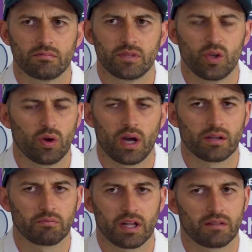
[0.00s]
no,
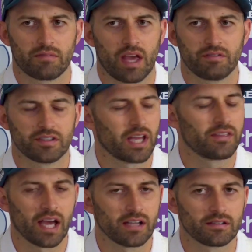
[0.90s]
well, they haven't
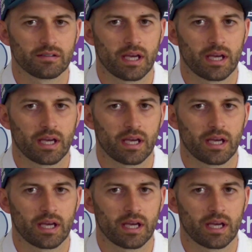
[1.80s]
said that.